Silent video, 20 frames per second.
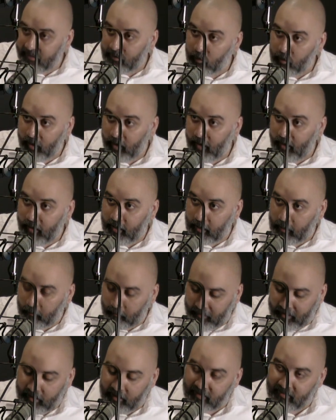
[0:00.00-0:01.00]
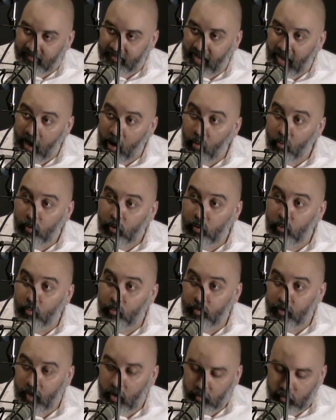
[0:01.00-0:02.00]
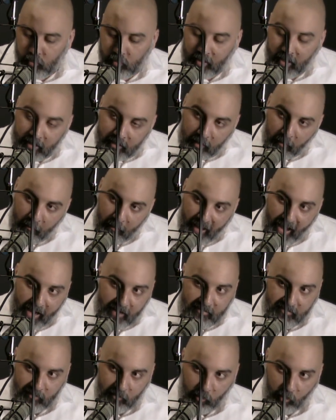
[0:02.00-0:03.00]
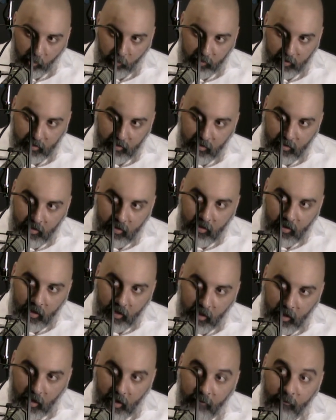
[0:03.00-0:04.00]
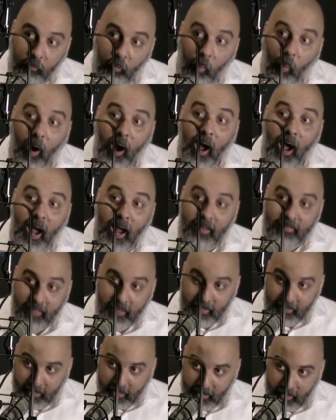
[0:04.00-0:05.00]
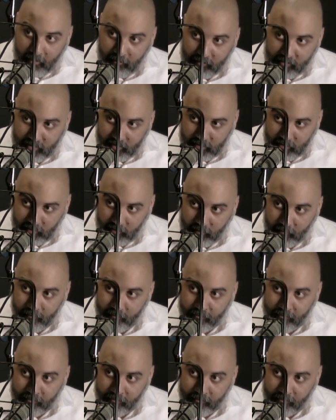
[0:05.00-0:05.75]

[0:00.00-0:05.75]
okay, because now you got the backstory of why they came to you.